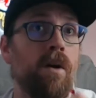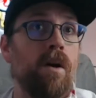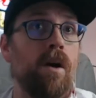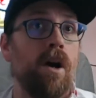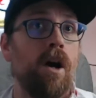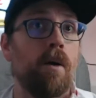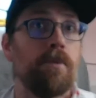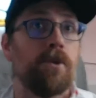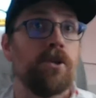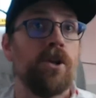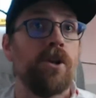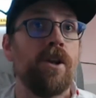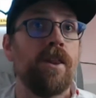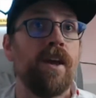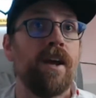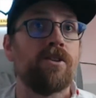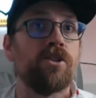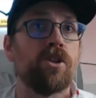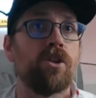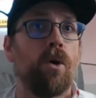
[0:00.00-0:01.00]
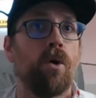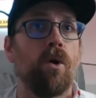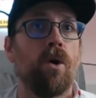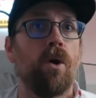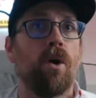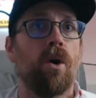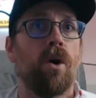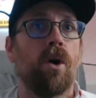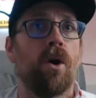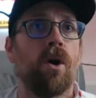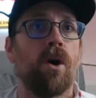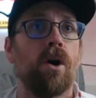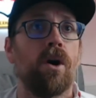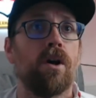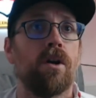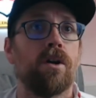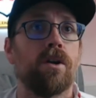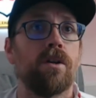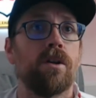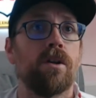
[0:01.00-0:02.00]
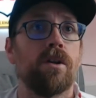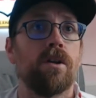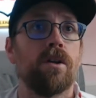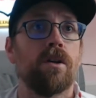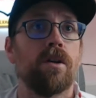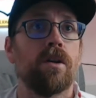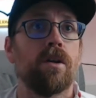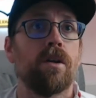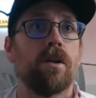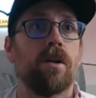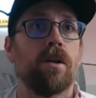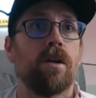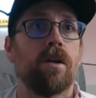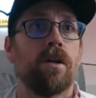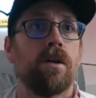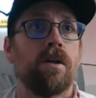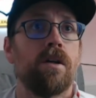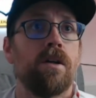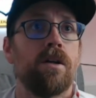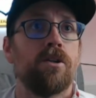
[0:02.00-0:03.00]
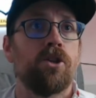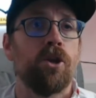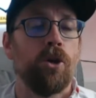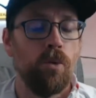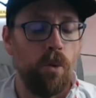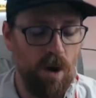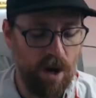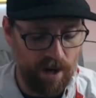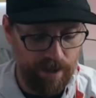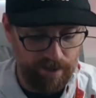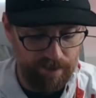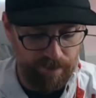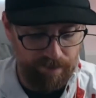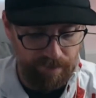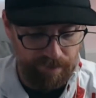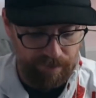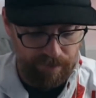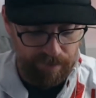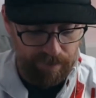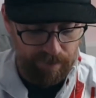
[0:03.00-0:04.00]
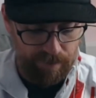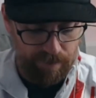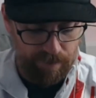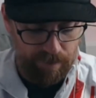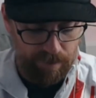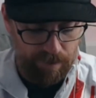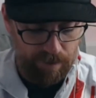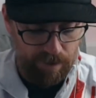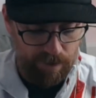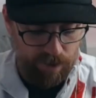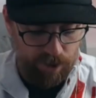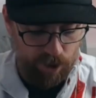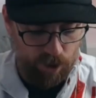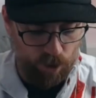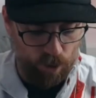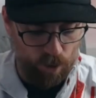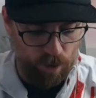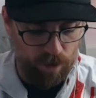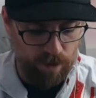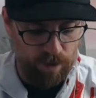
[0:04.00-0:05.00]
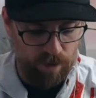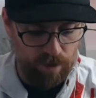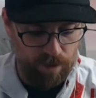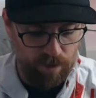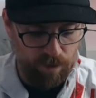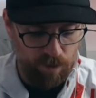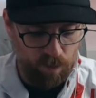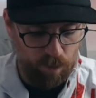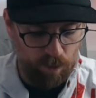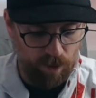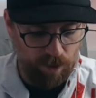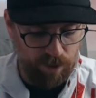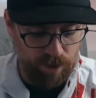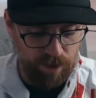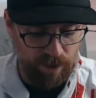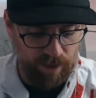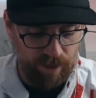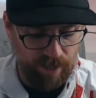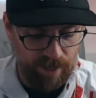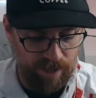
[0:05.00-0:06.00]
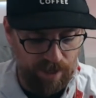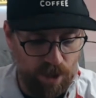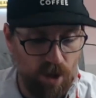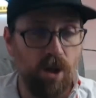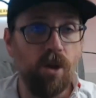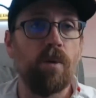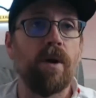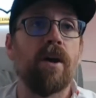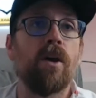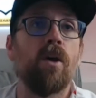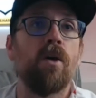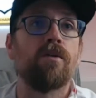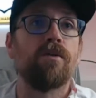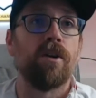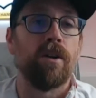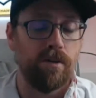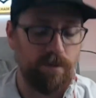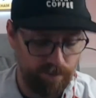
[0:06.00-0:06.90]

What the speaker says: Opportunity there, score! 2-1. The corner works. They get it all the way over.